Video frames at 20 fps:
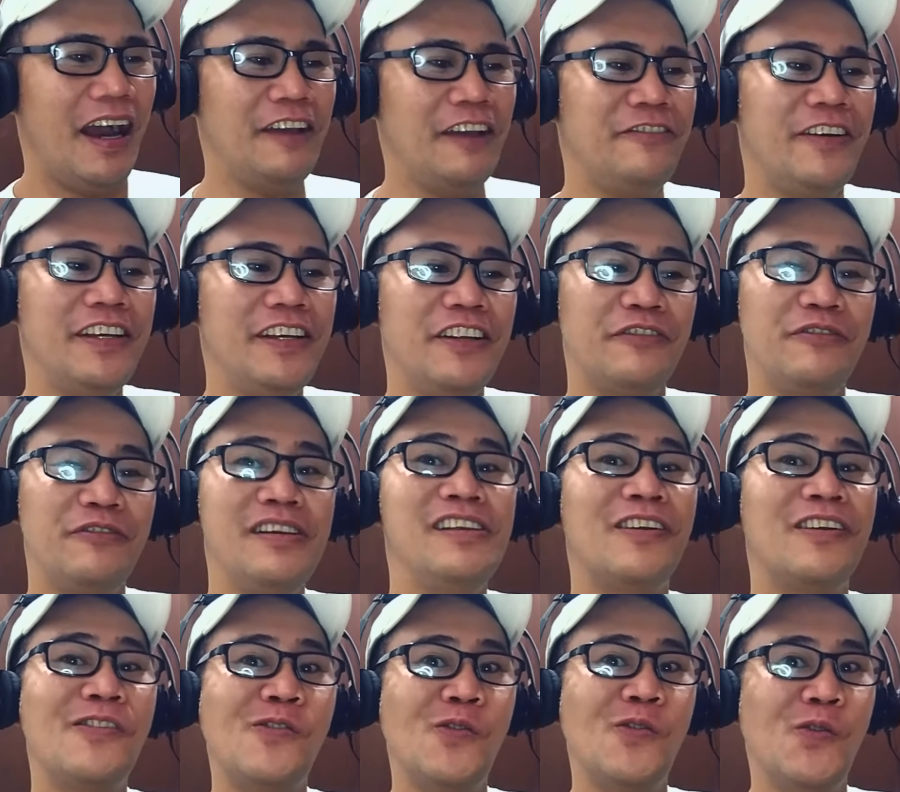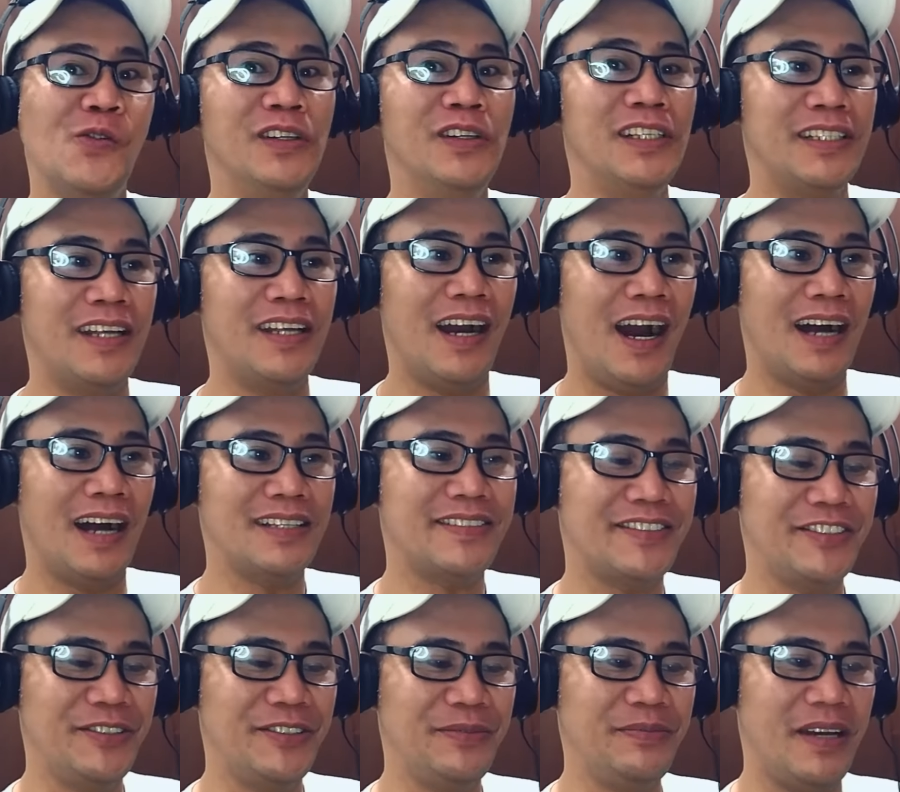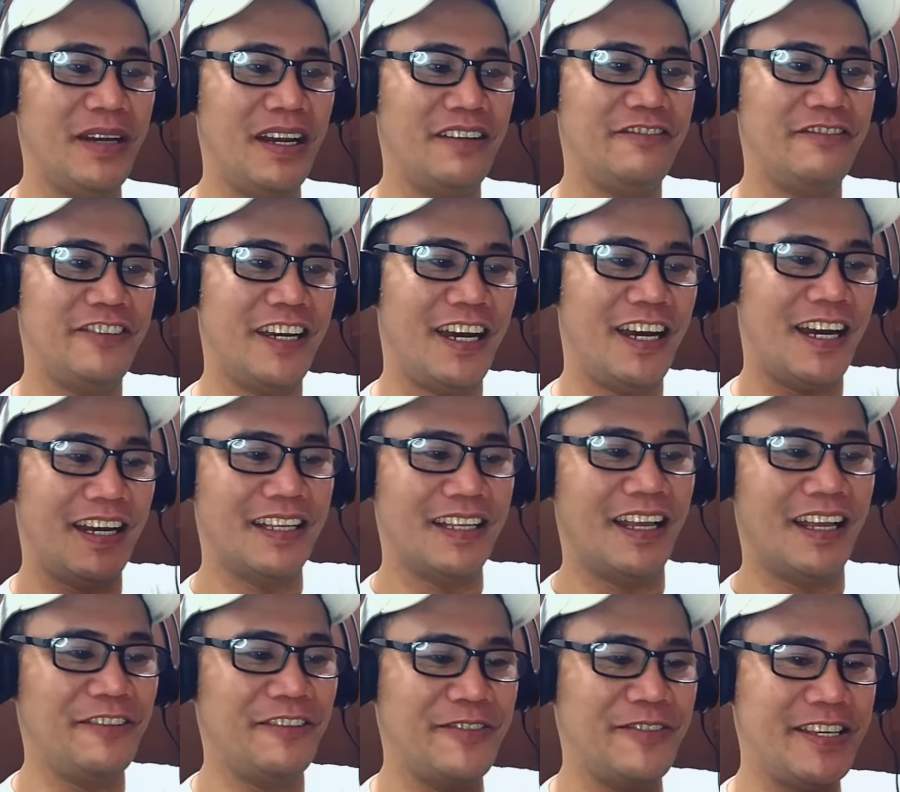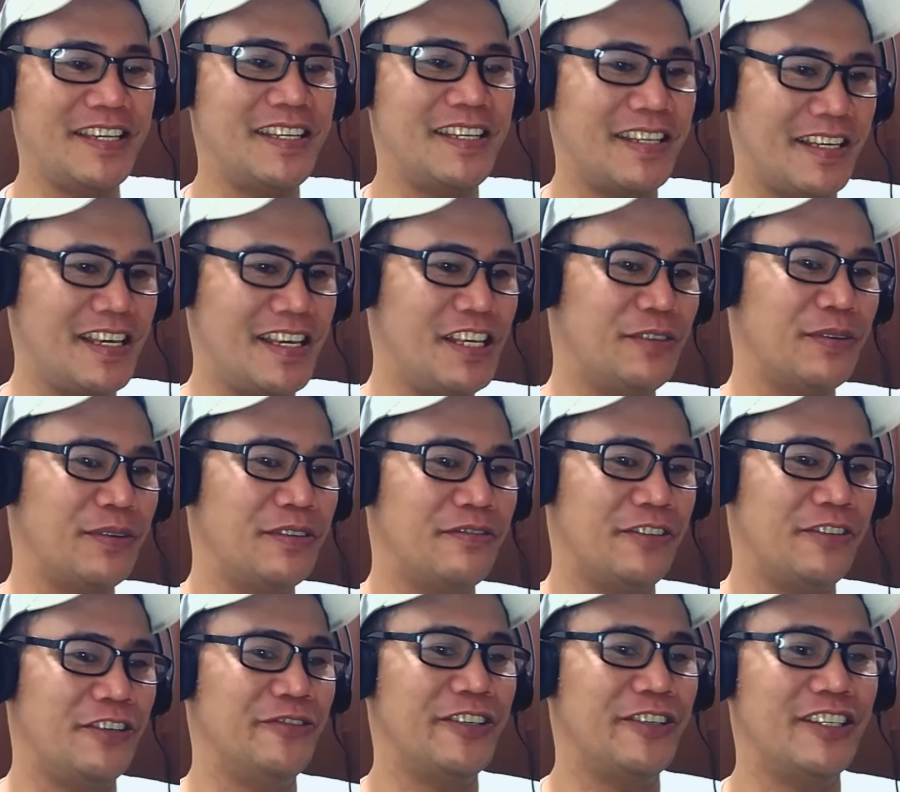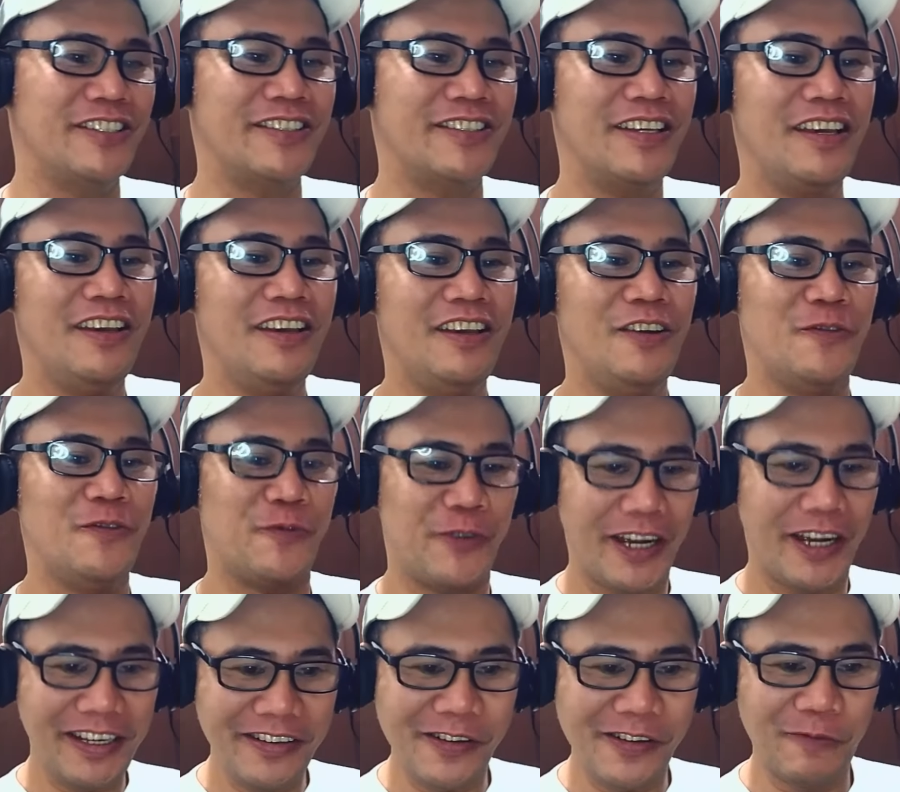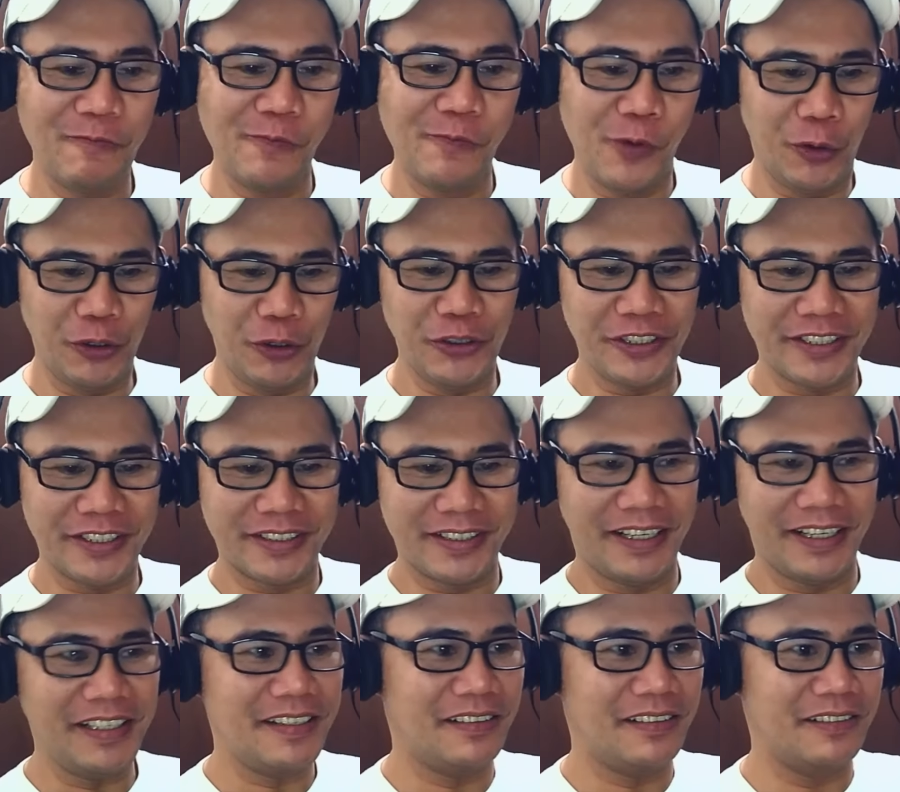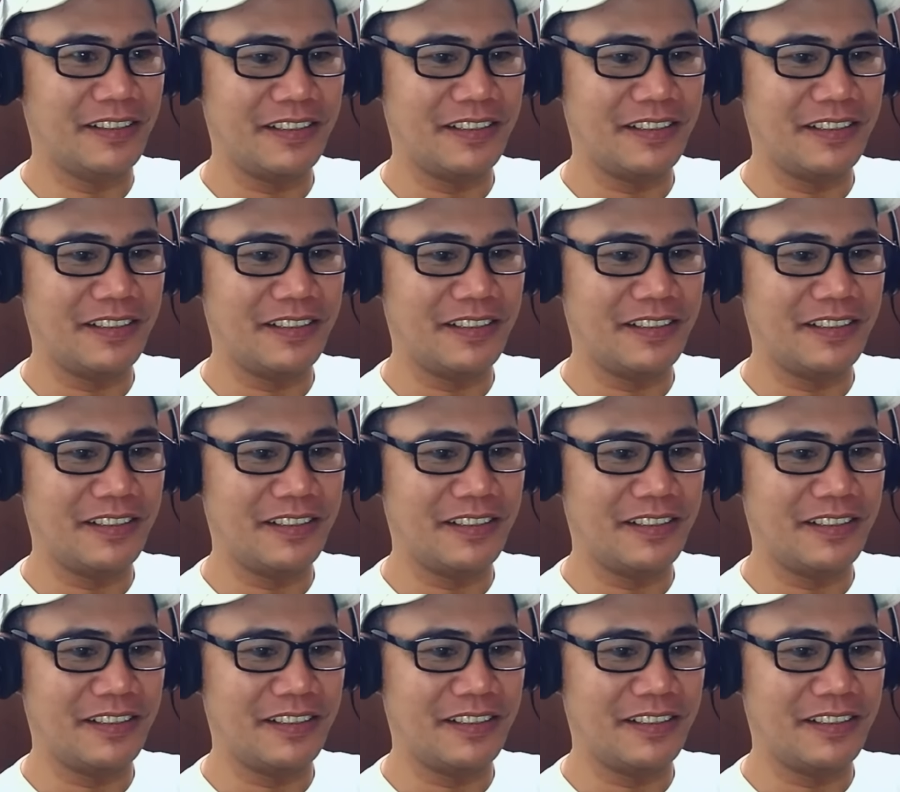I find it really cool and awesome that, I mean, each one of them is riding a motorcycle.